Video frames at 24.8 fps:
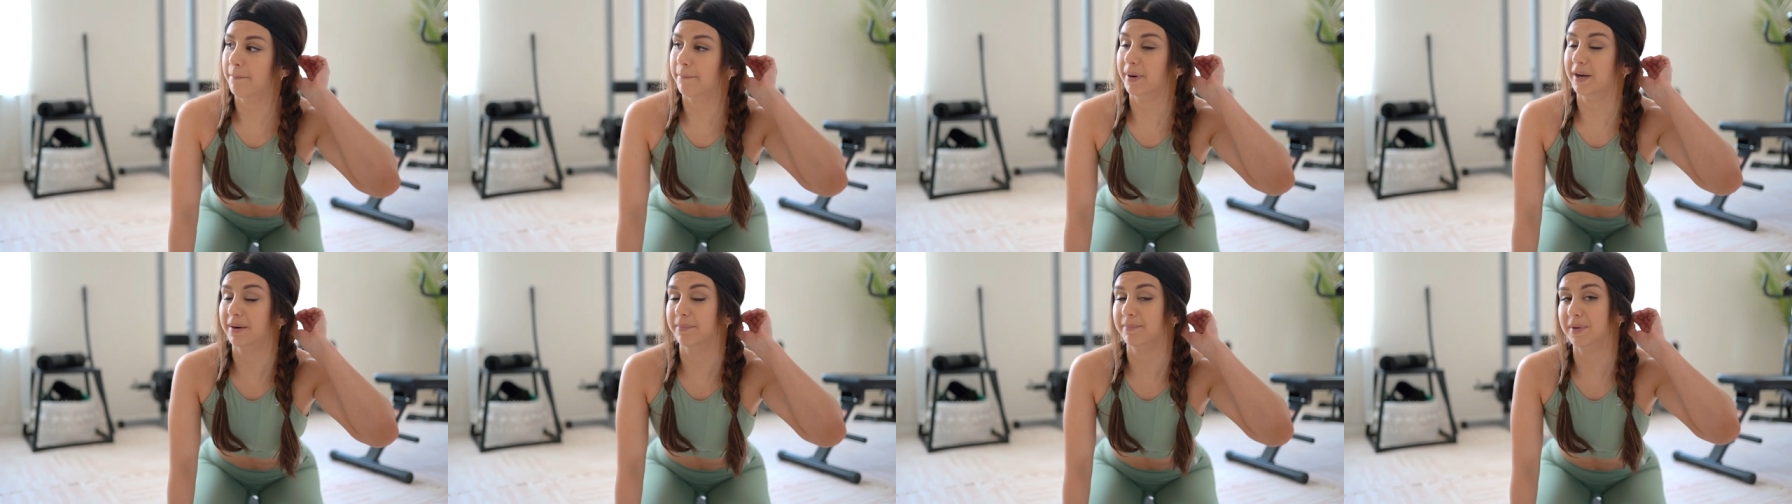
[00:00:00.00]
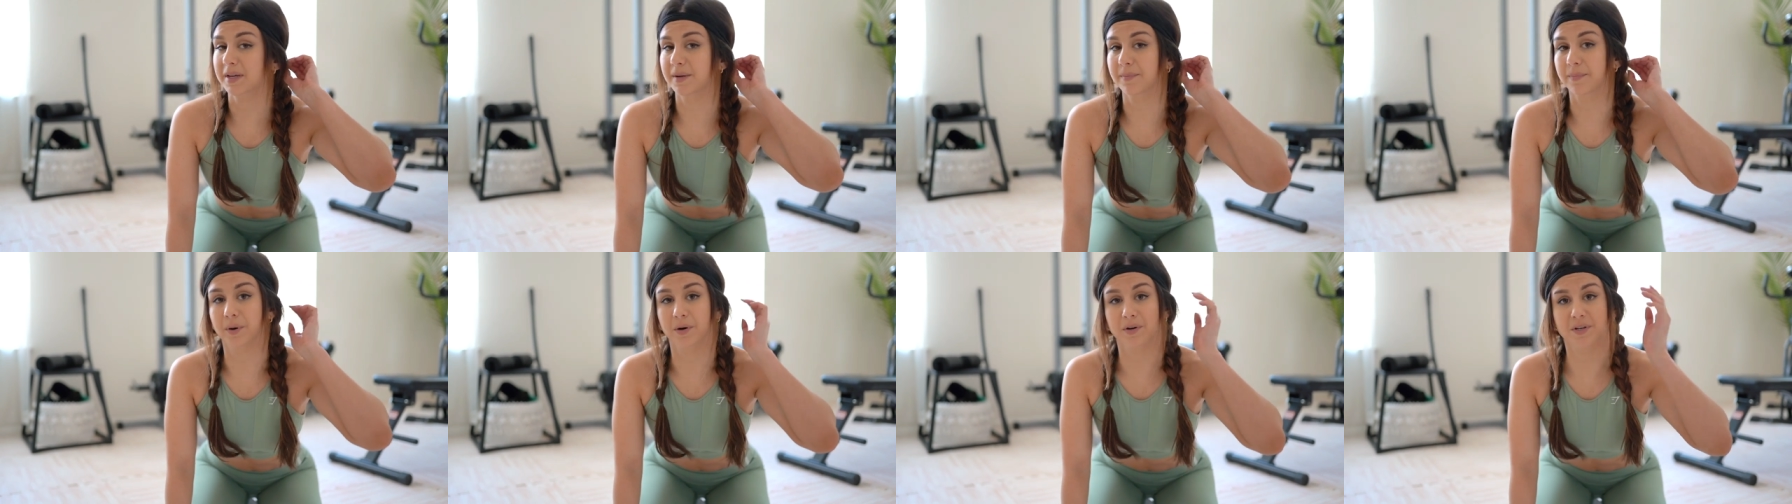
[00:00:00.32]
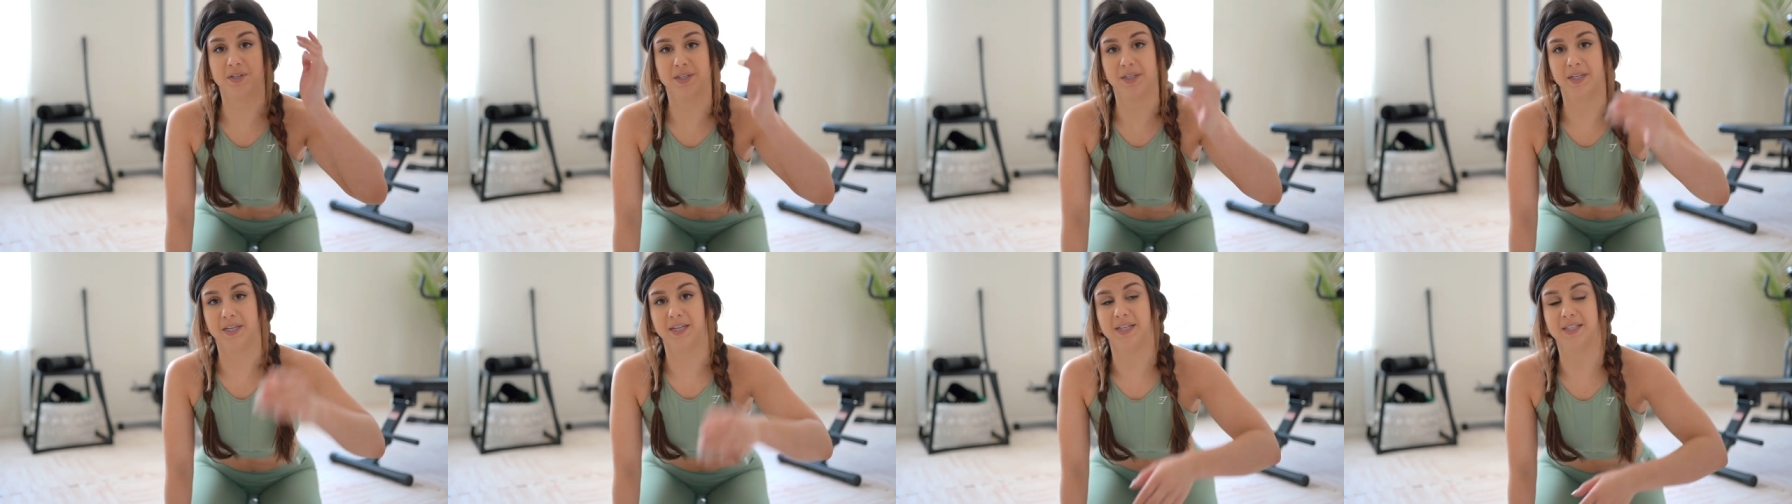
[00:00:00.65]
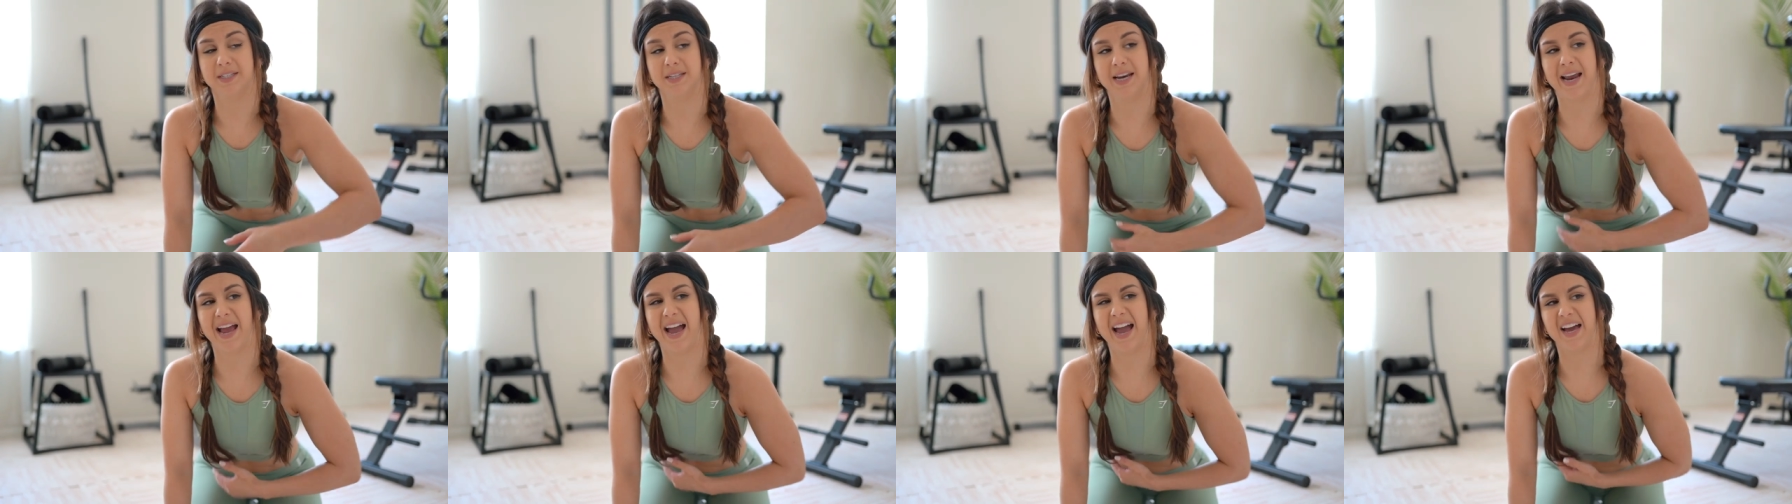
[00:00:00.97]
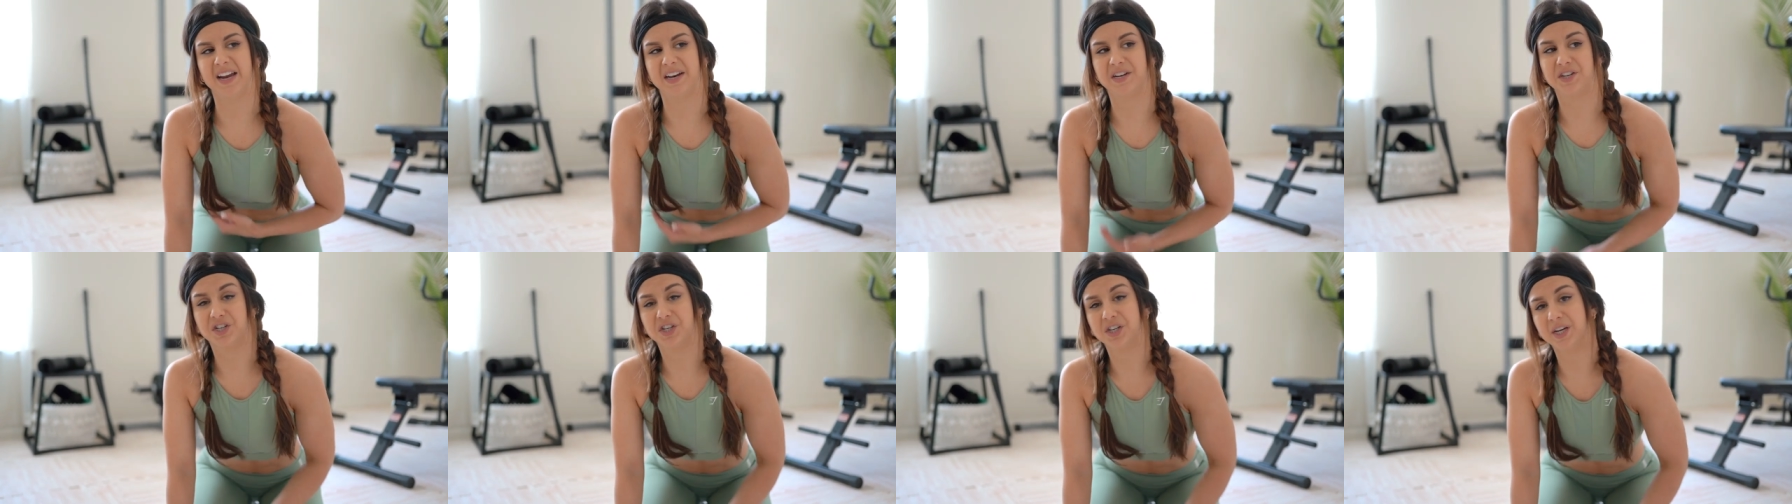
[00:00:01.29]
But me personally, it's an
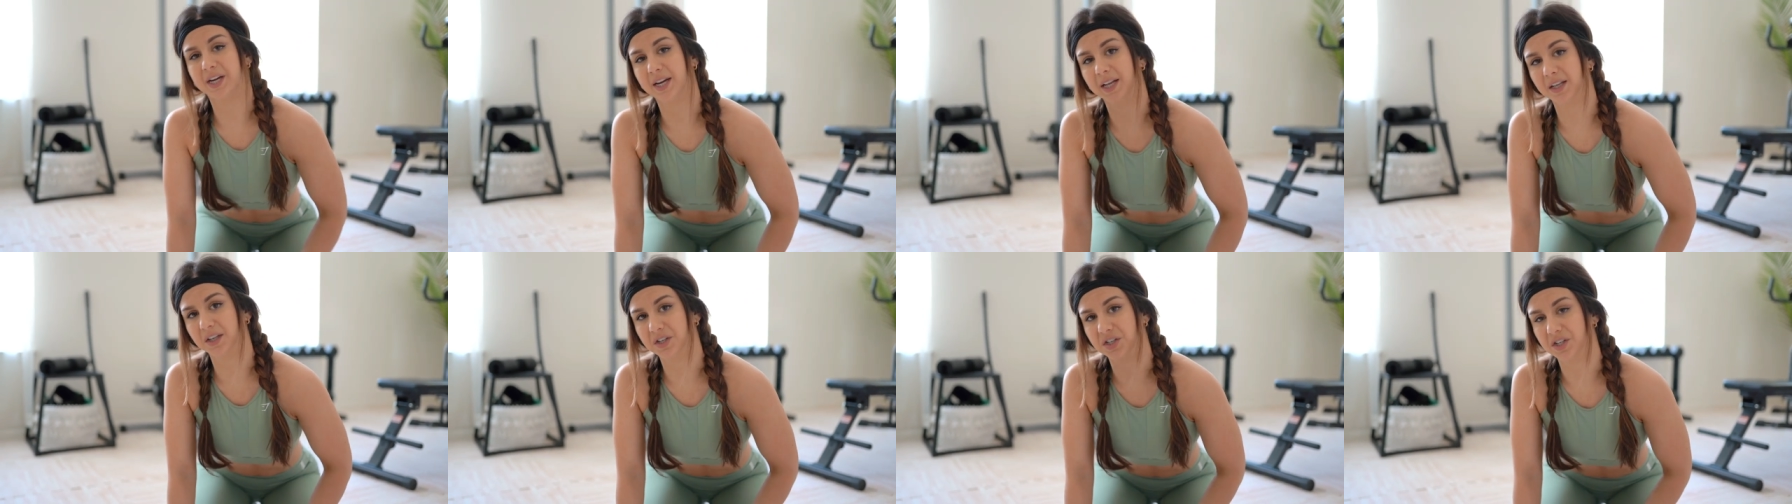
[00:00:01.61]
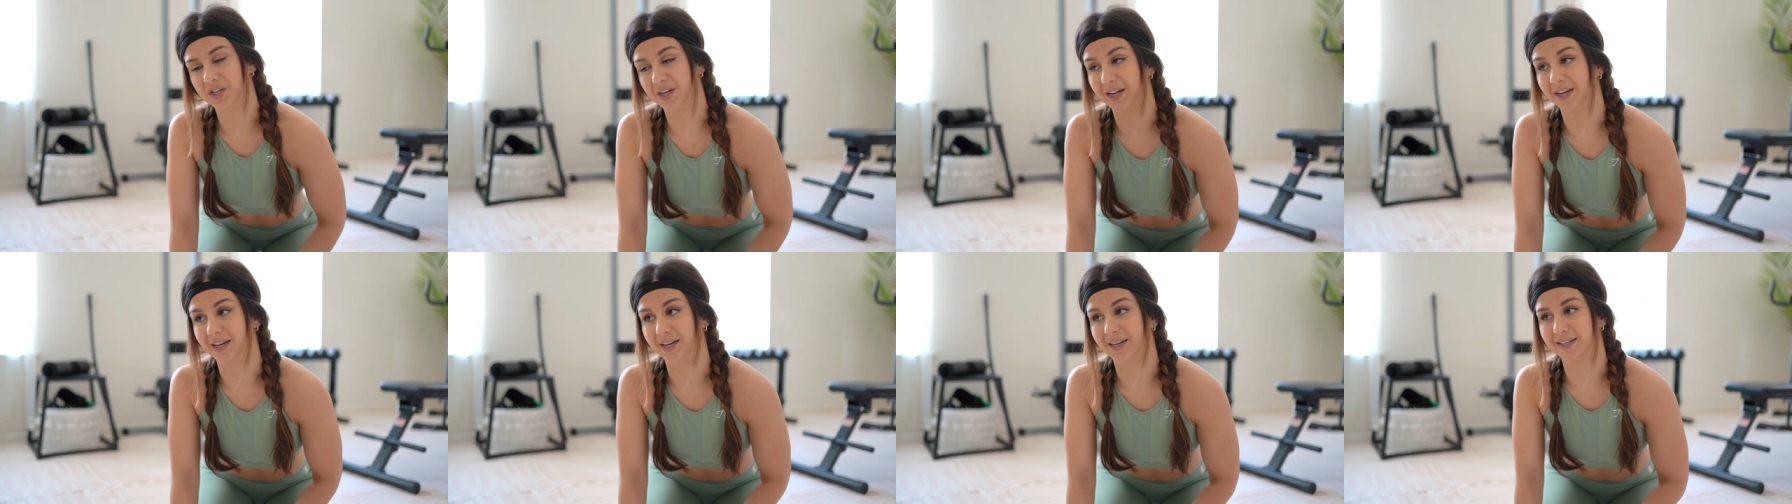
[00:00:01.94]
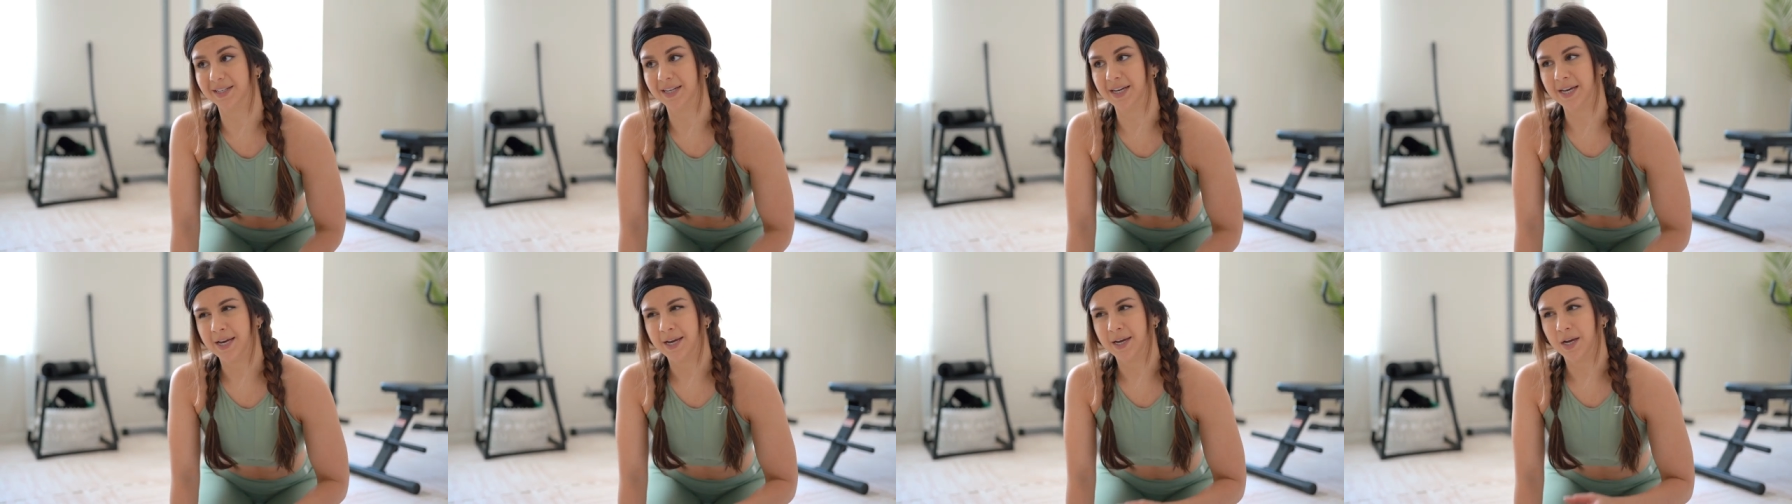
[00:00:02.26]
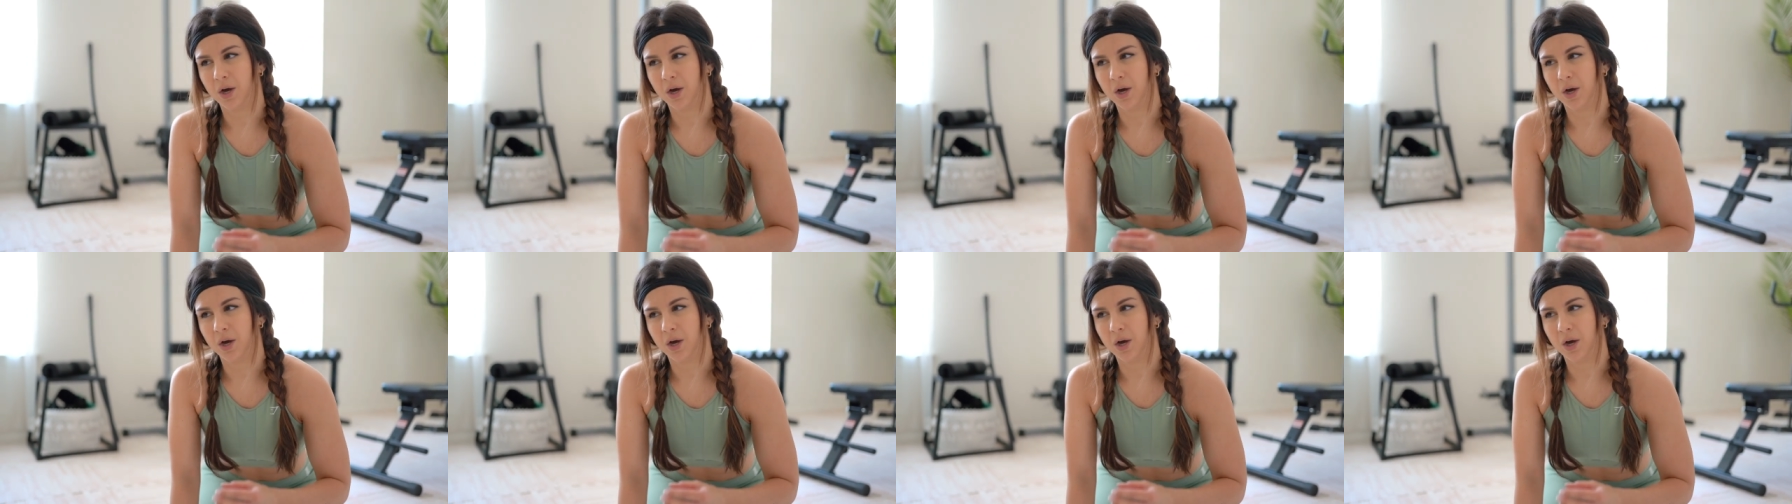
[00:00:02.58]
added challenge and